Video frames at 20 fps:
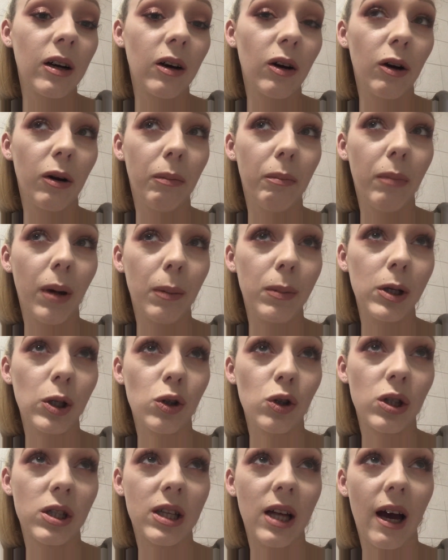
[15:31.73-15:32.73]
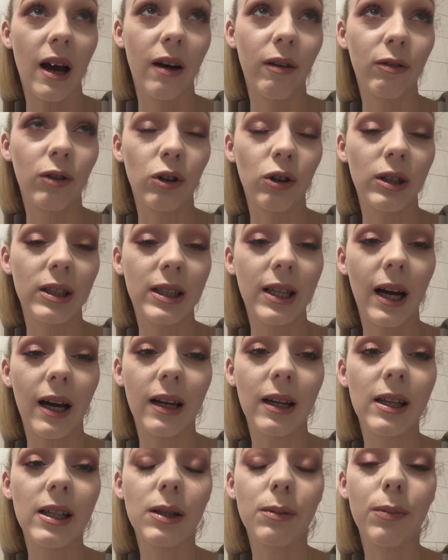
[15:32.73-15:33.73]
or maybe just after he's
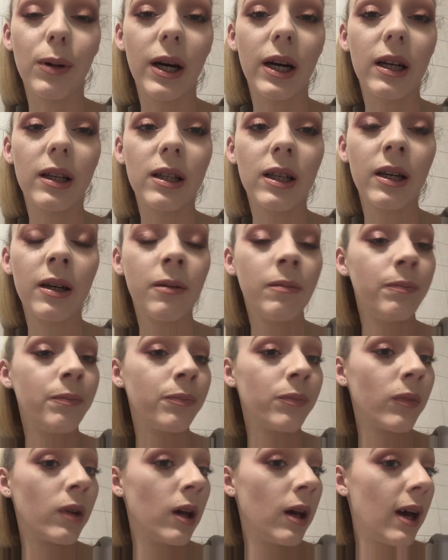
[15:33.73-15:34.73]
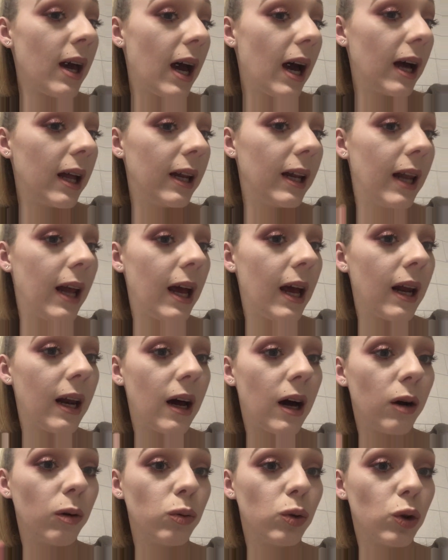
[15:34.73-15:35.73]
in his bed, and
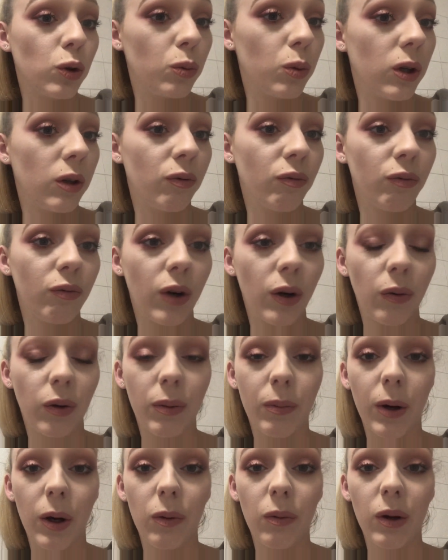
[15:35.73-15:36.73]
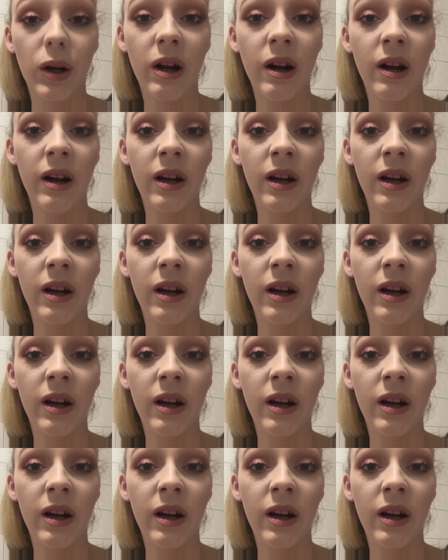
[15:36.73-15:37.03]
then I'll do one round about